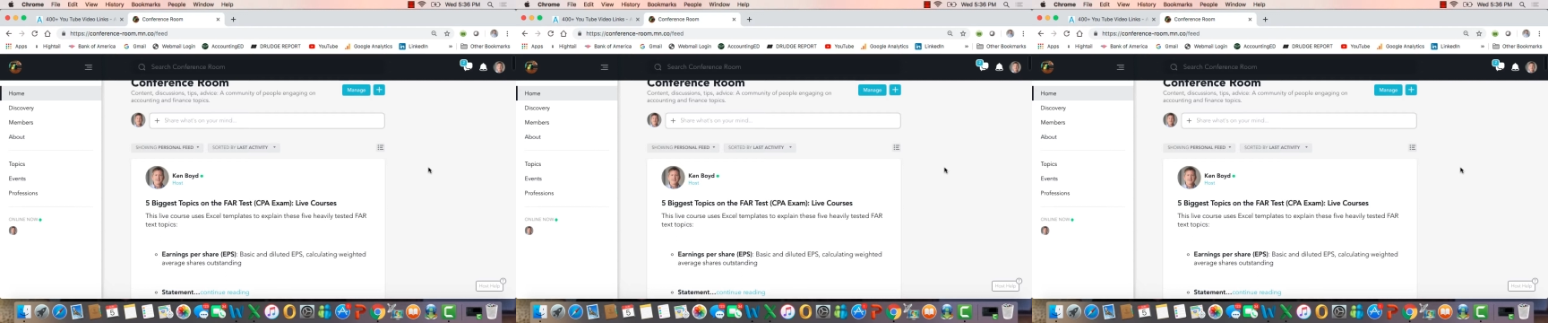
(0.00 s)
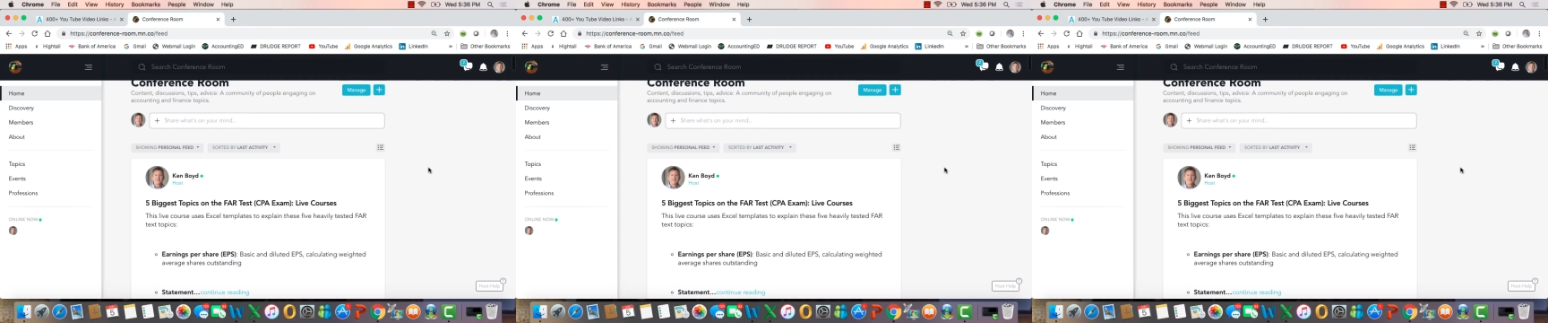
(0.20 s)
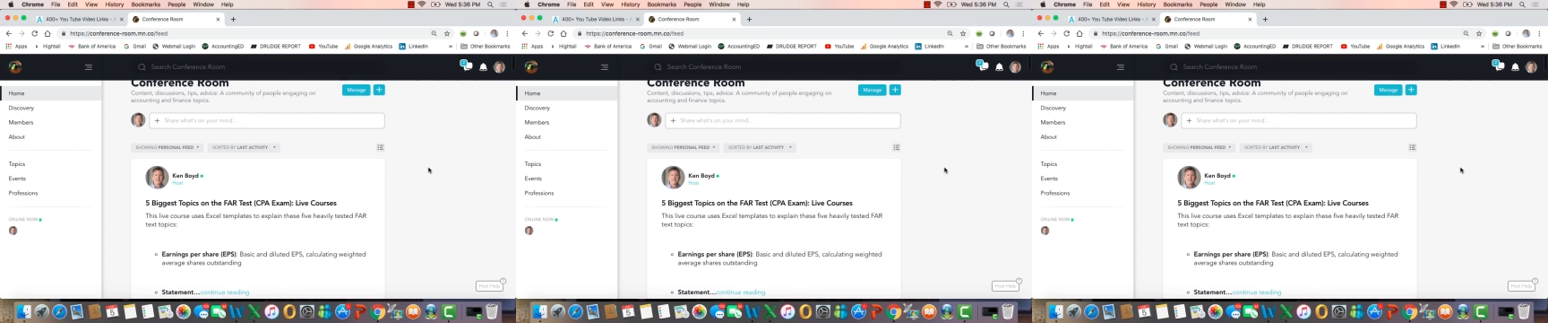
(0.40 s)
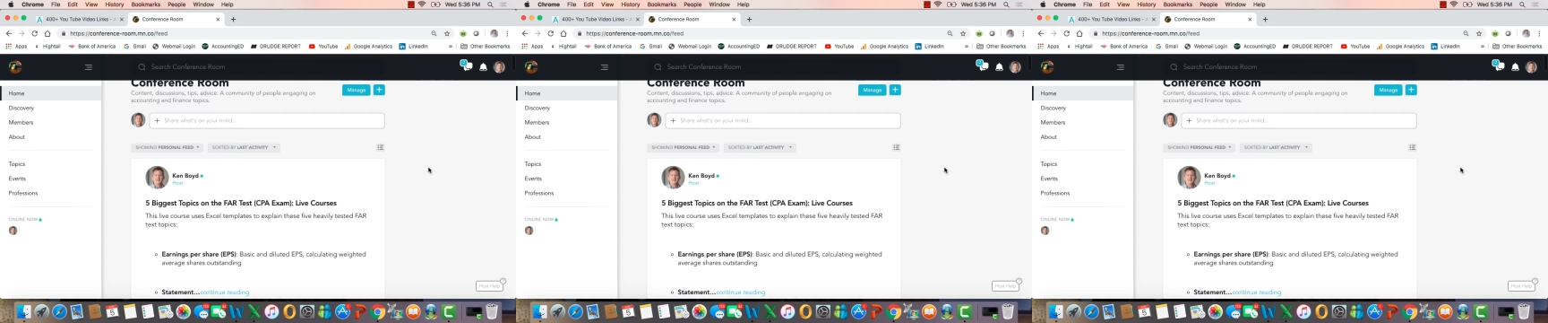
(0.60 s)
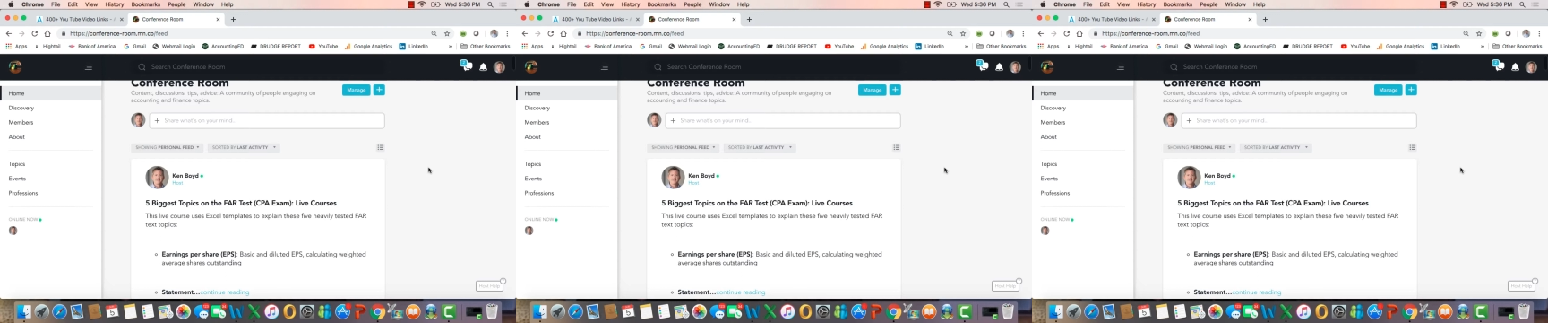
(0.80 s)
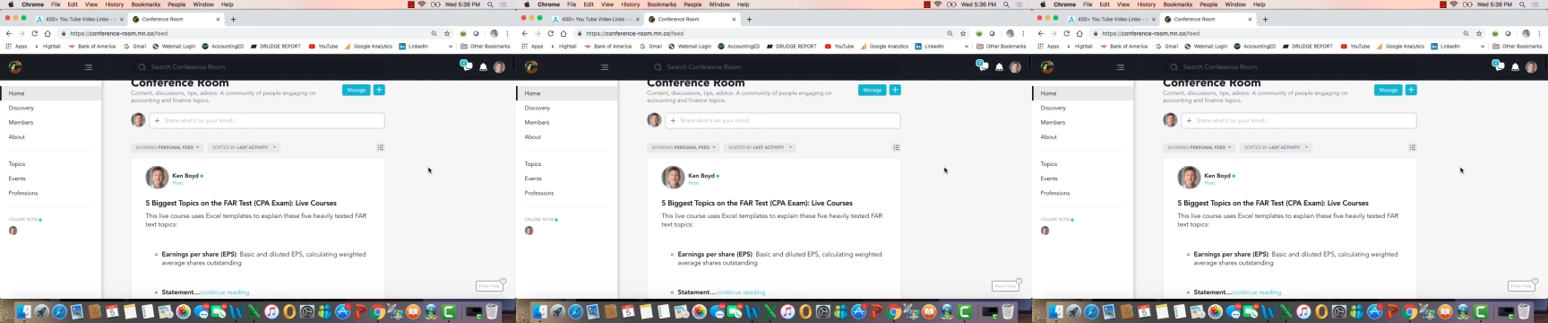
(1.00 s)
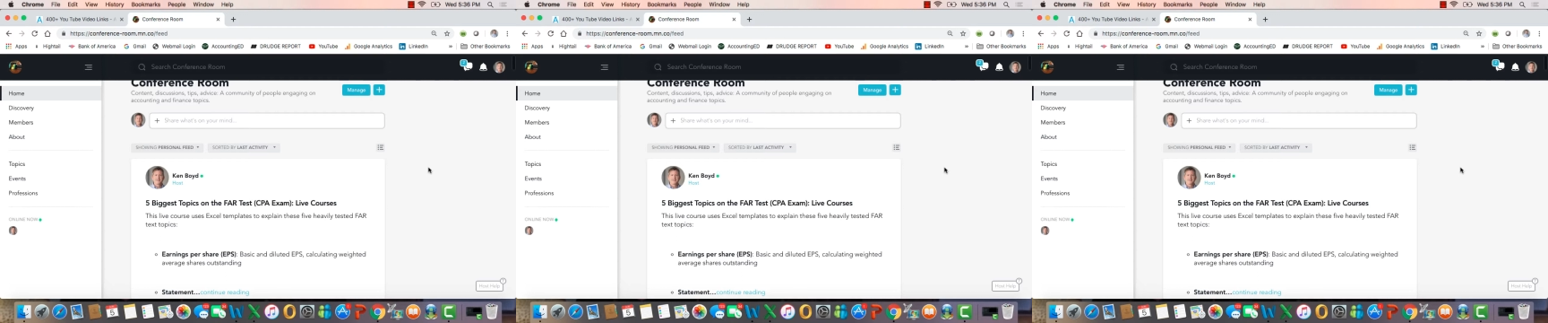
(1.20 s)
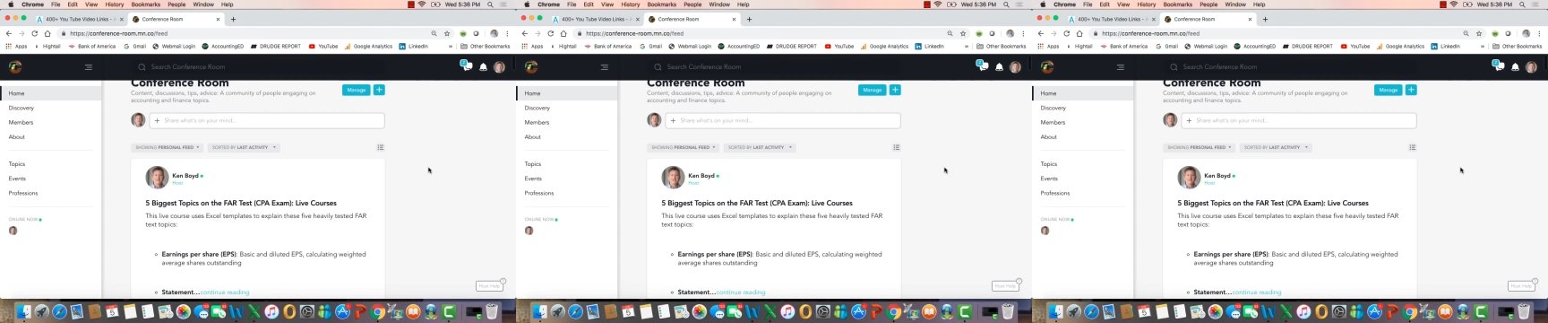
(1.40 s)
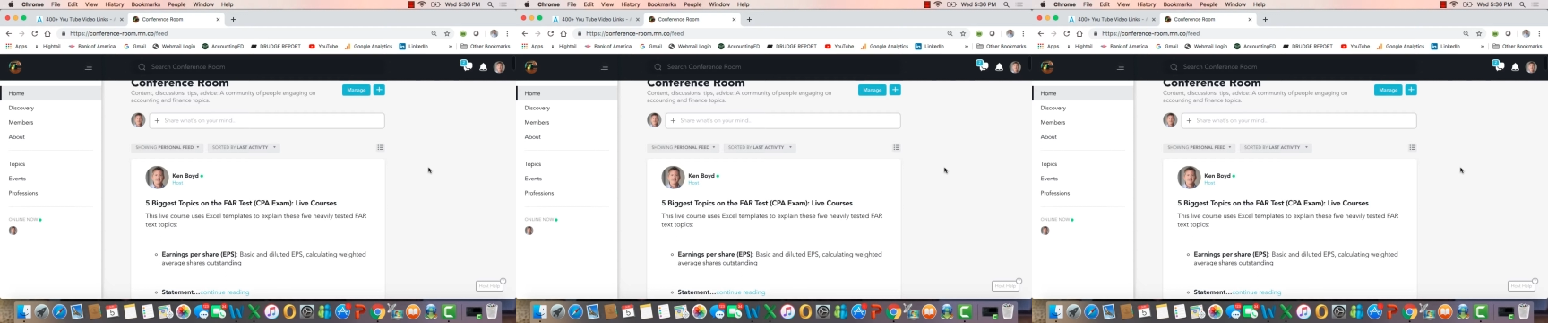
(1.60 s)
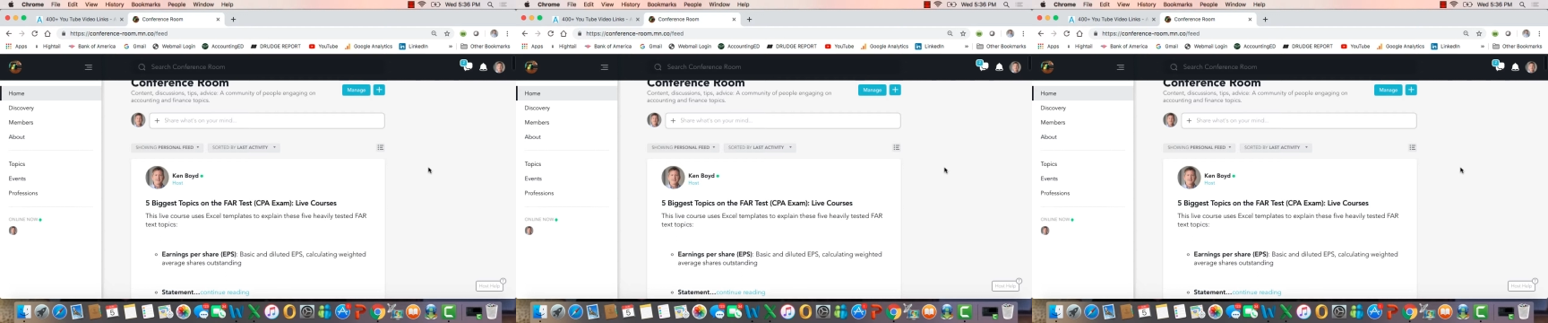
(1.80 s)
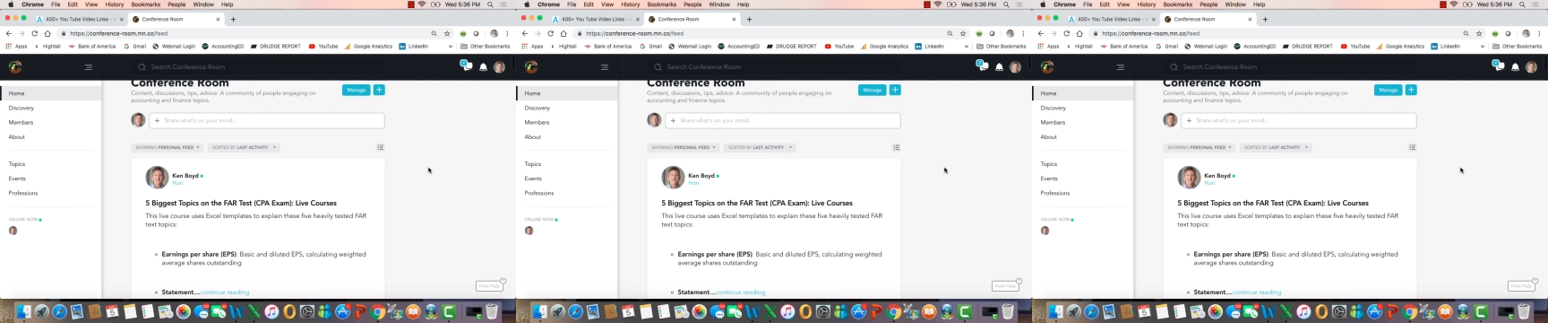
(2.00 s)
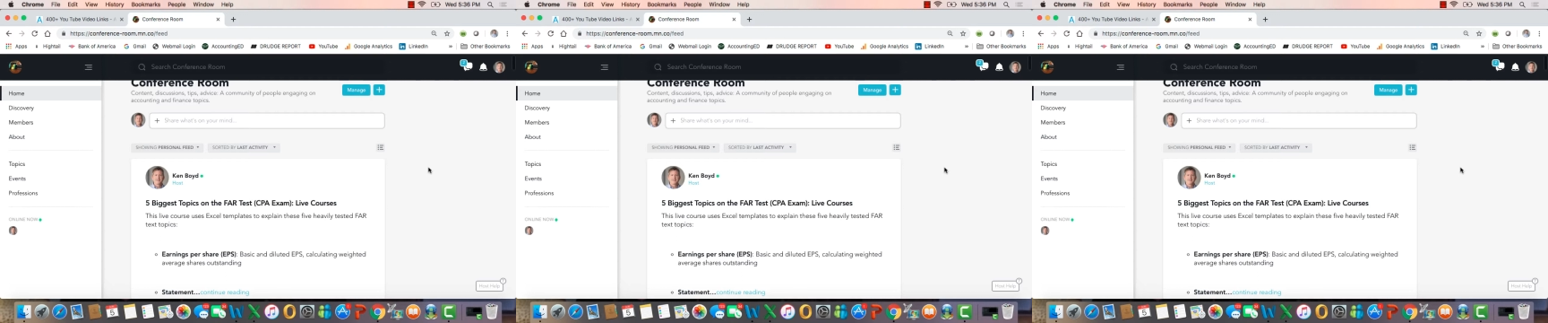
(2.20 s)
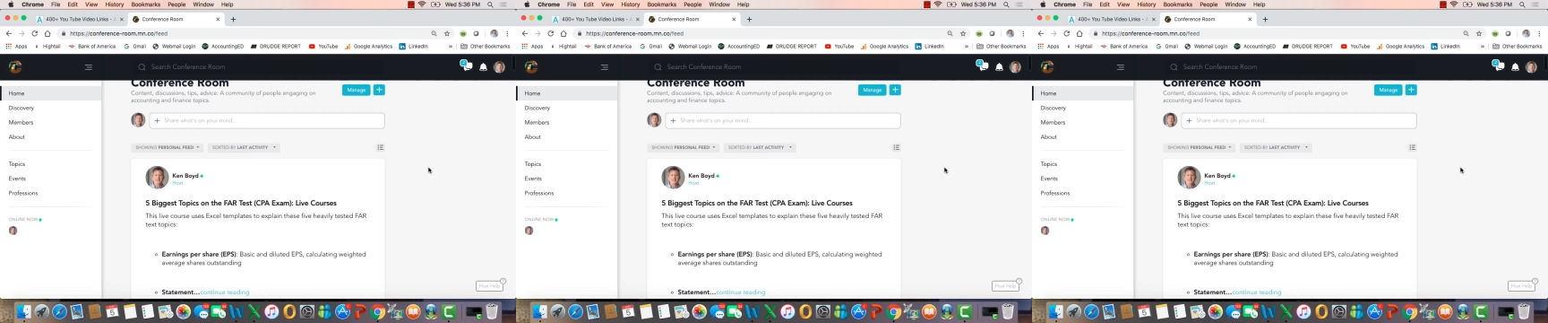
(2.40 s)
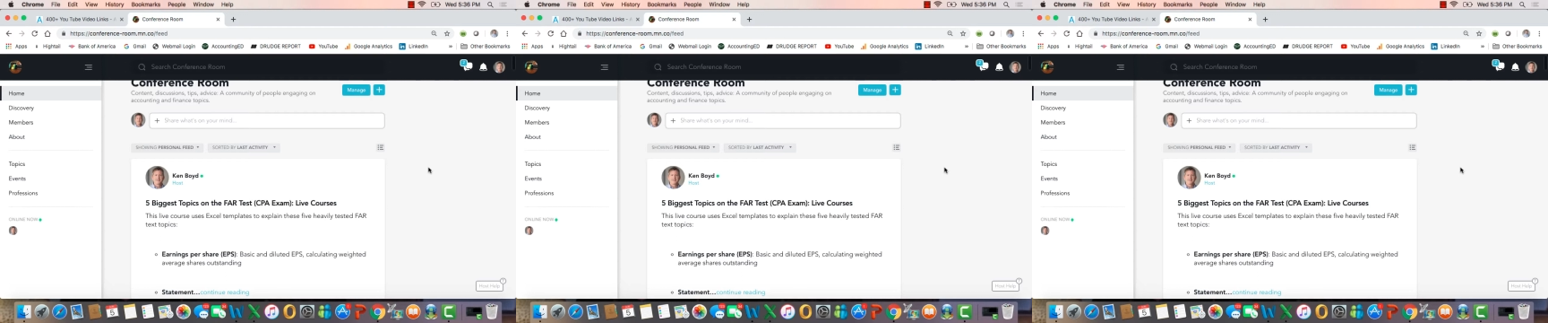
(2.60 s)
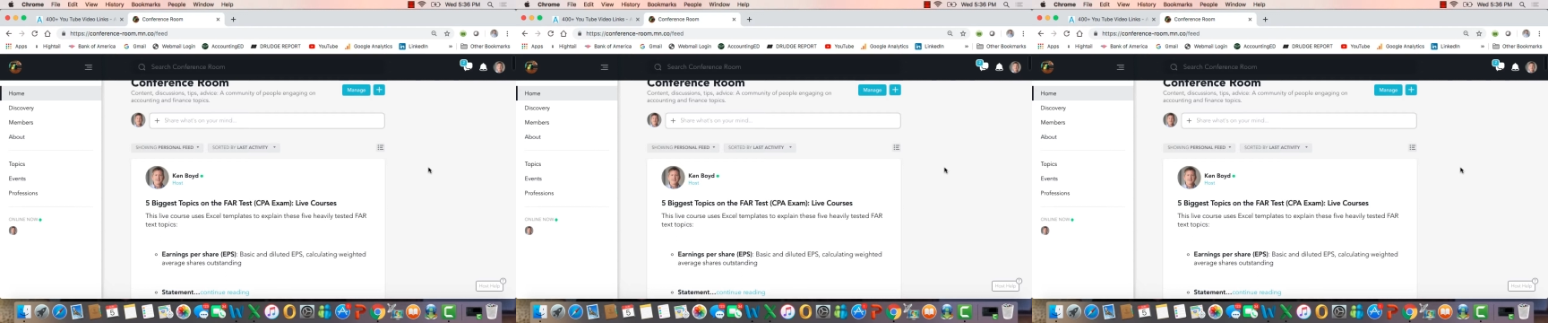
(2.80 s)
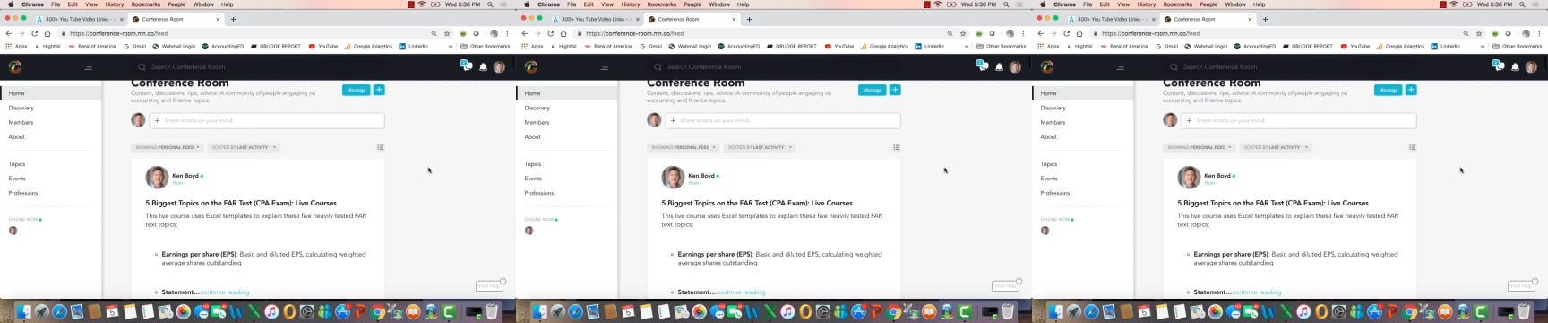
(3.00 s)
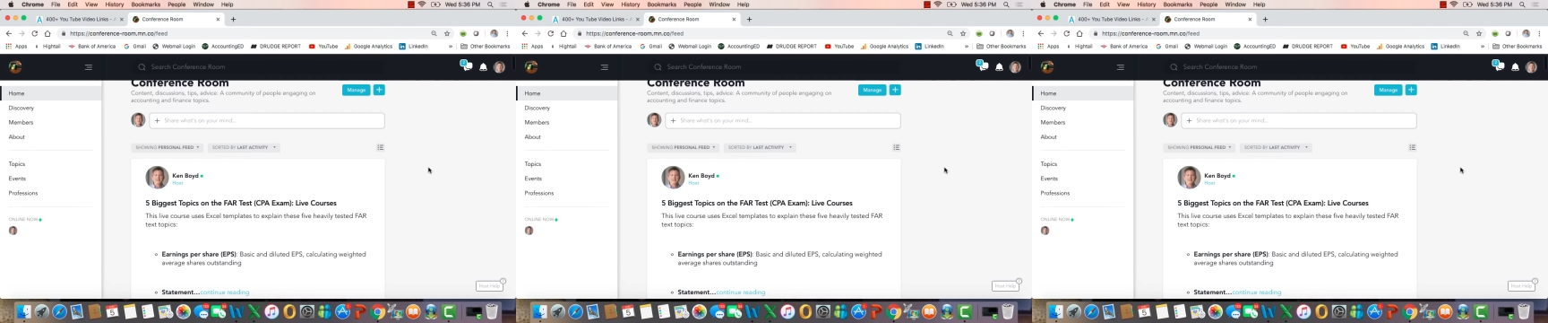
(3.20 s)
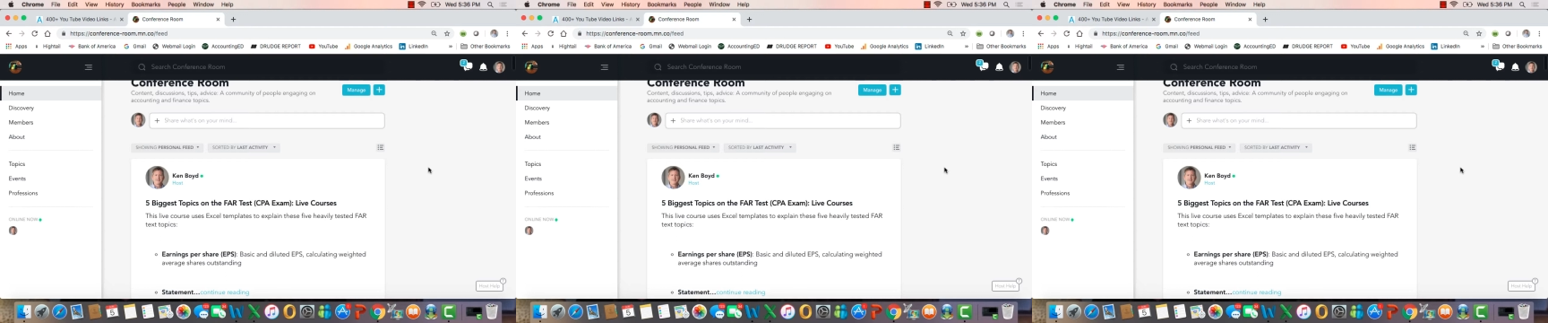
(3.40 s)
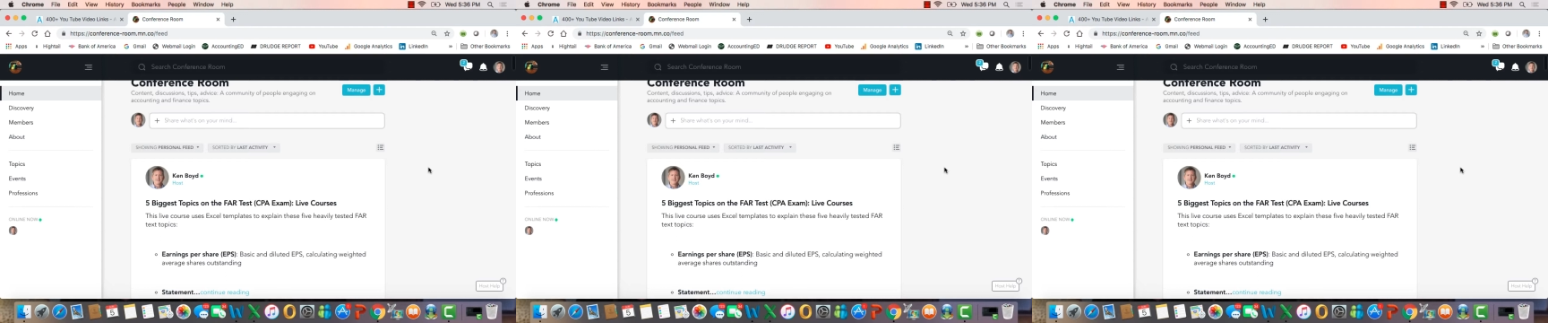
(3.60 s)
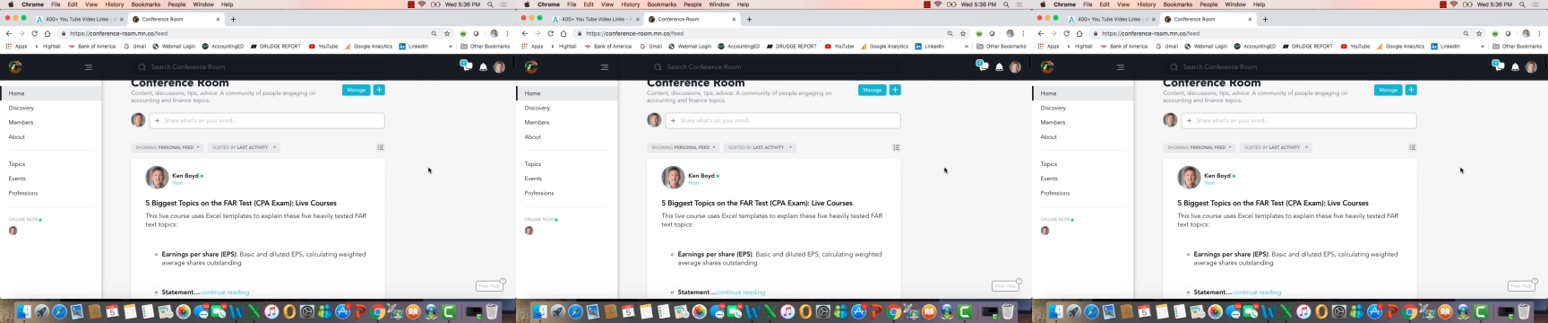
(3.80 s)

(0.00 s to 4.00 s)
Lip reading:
(no speaker visible)